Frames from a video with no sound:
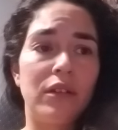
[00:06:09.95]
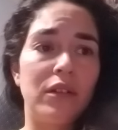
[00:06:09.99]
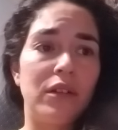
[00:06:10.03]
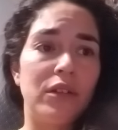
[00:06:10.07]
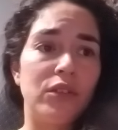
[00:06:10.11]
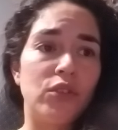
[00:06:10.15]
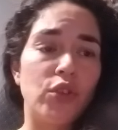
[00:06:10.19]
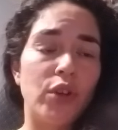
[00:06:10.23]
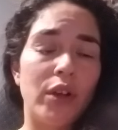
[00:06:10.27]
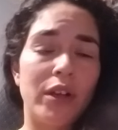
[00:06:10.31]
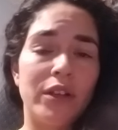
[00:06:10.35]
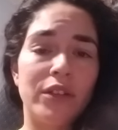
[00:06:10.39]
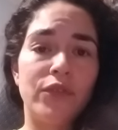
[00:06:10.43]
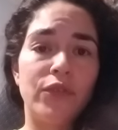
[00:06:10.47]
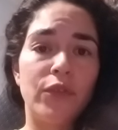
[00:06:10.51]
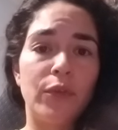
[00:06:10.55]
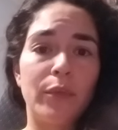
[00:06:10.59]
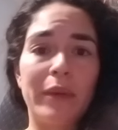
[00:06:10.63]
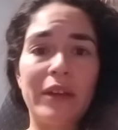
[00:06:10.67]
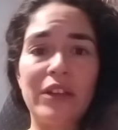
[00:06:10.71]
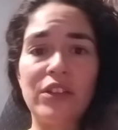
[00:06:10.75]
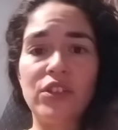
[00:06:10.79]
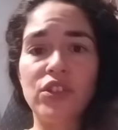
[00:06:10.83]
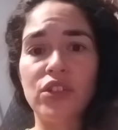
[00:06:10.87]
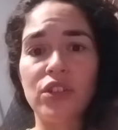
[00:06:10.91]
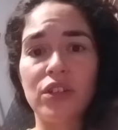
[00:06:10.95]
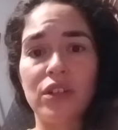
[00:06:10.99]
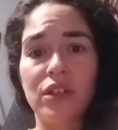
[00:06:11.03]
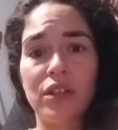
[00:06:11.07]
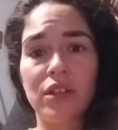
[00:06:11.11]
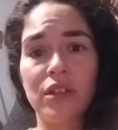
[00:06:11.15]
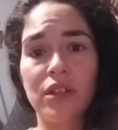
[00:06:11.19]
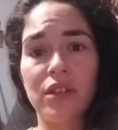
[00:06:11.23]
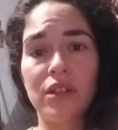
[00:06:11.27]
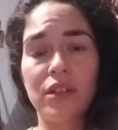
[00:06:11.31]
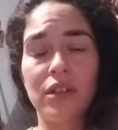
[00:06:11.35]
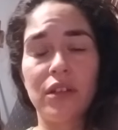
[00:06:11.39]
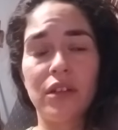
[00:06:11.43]
a
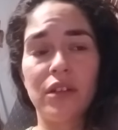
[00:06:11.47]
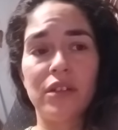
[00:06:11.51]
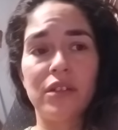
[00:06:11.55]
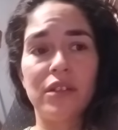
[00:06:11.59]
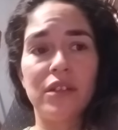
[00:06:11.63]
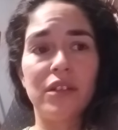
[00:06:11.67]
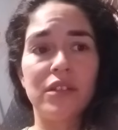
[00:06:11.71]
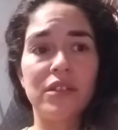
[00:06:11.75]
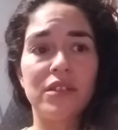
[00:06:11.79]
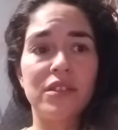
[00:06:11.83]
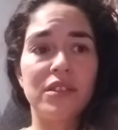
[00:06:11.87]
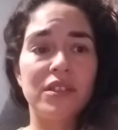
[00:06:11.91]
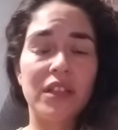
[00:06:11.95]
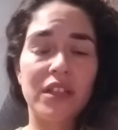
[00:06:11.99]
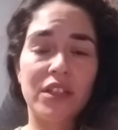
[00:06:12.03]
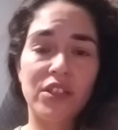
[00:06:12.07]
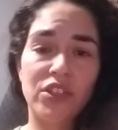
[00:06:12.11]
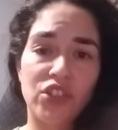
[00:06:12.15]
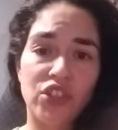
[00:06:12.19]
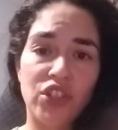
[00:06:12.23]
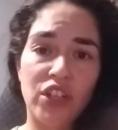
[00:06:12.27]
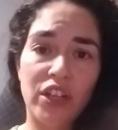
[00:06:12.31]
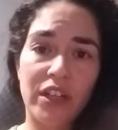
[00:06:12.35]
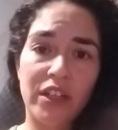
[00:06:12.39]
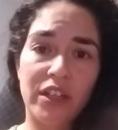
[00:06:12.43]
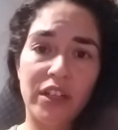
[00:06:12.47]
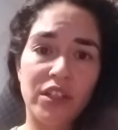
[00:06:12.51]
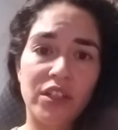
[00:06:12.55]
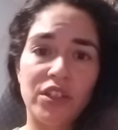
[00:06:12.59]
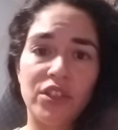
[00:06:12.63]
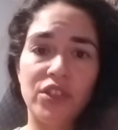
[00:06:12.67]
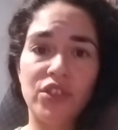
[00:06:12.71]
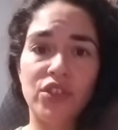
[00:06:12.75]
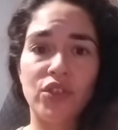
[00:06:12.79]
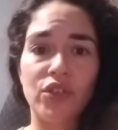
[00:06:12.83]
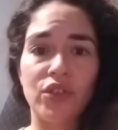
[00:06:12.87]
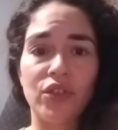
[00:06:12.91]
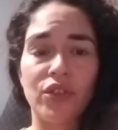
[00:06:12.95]
transformation, a sex
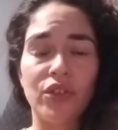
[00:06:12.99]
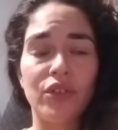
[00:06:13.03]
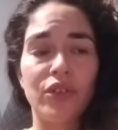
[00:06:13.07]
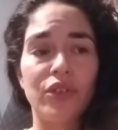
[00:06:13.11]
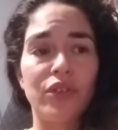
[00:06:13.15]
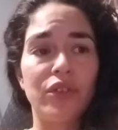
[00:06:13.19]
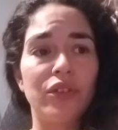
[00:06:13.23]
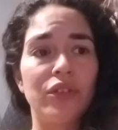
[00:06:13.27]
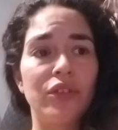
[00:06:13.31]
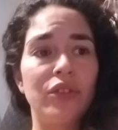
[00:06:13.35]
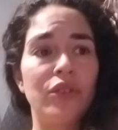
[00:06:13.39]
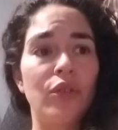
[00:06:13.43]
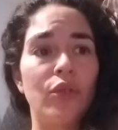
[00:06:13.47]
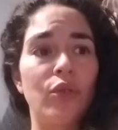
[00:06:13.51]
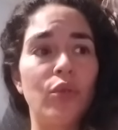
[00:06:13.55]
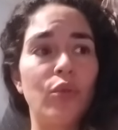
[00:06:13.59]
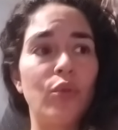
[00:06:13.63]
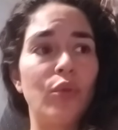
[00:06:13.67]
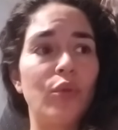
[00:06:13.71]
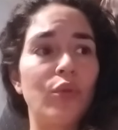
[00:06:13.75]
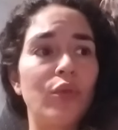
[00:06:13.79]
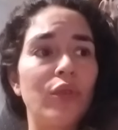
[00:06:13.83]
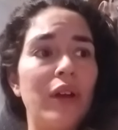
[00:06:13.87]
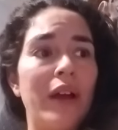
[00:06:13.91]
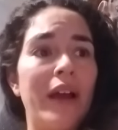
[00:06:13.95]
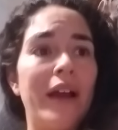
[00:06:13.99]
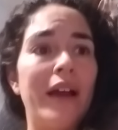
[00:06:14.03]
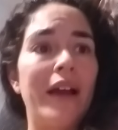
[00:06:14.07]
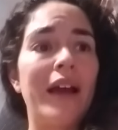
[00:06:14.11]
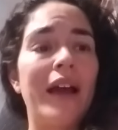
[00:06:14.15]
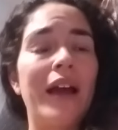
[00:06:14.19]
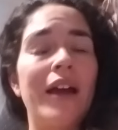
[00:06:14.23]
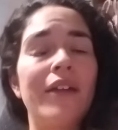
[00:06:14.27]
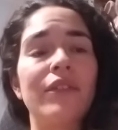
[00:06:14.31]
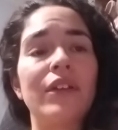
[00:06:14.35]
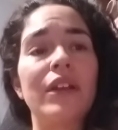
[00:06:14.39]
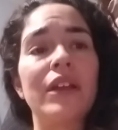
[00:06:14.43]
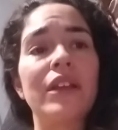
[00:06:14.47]
change, or, you know,
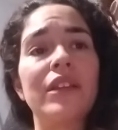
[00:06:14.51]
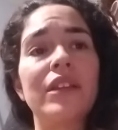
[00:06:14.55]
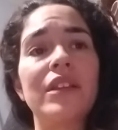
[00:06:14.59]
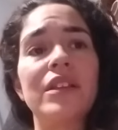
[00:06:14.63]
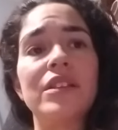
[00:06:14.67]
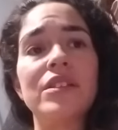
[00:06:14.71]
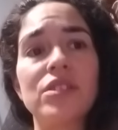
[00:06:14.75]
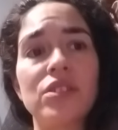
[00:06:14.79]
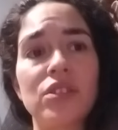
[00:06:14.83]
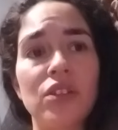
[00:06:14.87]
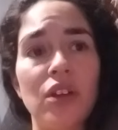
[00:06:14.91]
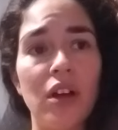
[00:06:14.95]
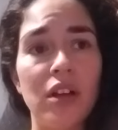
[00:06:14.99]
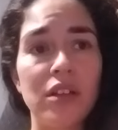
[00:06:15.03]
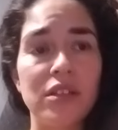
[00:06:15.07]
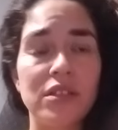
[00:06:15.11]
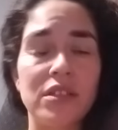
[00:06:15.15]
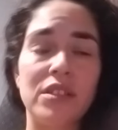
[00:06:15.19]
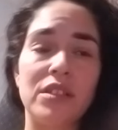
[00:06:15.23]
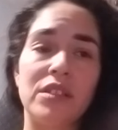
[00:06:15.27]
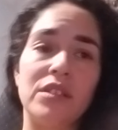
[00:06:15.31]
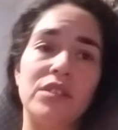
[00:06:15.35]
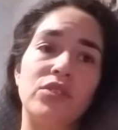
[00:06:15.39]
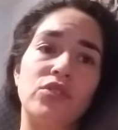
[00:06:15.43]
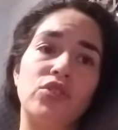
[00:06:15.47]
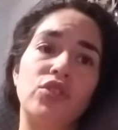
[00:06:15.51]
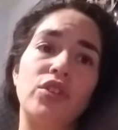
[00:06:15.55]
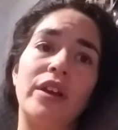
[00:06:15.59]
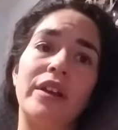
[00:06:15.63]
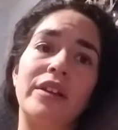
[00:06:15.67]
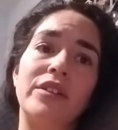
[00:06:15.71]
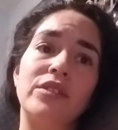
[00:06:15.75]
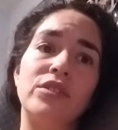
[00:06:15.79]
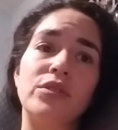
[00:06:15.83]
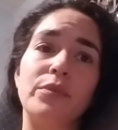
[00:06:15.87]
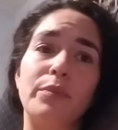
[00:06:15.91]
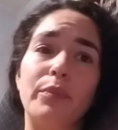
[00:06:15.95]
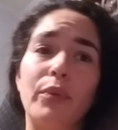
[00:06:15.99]
having these thoughts and
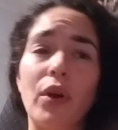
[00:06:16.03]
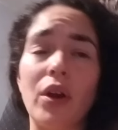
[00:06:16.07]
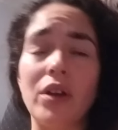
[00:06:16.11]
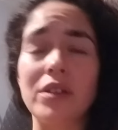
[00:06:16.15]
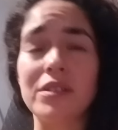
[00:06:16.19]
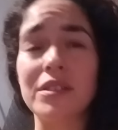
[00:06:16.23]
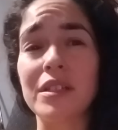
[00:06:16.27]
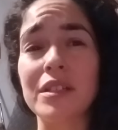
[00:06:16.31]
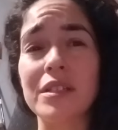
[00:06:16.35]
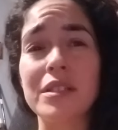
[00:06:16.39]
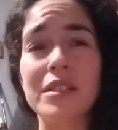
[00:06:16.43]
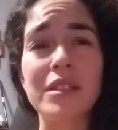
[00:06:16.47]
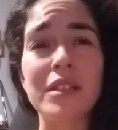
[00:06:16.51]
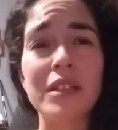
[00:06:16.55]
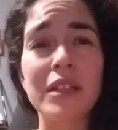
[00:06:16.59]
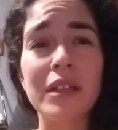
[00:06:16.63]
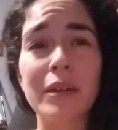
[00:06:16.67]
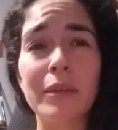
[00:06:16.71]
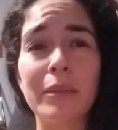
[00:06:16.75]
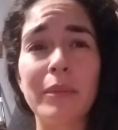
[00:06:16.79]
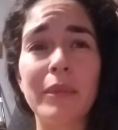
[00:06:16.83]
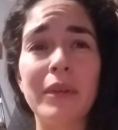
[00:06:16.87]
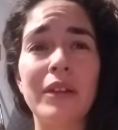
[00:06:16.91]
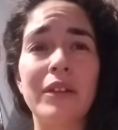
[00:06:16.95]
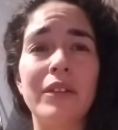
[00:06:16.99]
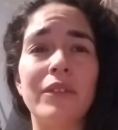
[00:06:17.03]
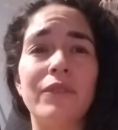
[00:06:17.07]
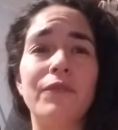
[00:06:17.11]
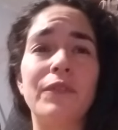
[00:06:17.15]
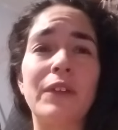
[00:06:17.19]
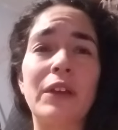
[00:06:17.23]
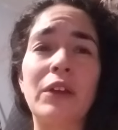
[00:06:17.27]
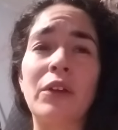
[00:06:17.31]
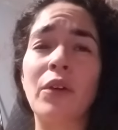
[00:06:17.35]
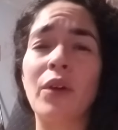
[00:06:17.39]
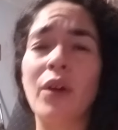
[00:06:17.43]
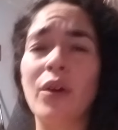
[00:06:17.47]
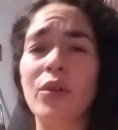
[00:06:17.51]
trying to process them and
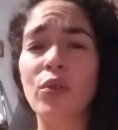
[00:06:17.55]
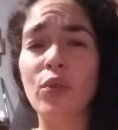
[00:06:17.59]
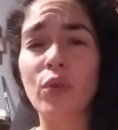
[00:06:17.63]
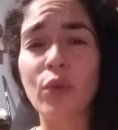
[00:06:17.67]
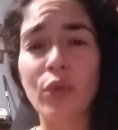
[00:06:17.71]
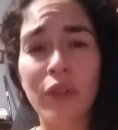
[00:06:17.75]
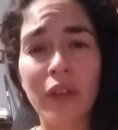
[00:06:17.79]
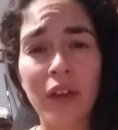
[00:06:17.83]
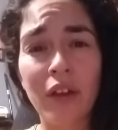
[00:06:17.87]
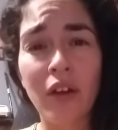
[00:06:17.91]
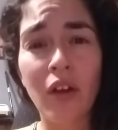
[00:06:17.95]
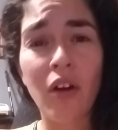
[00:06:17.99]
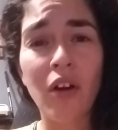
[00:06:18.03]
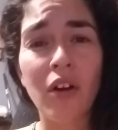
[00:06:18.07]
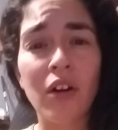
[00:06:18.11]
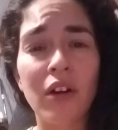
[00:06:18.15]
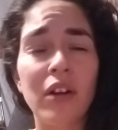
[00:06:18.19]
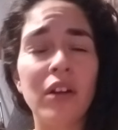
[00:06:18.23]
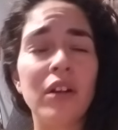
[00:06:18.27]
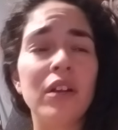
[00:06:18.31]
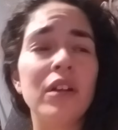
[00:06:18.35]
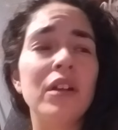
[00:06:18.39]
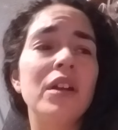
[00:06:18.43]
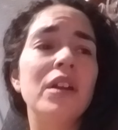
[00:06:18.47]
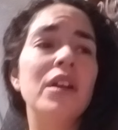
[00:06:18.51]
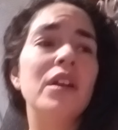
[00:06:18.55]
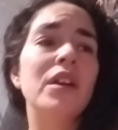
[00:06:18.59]
figure out who they are.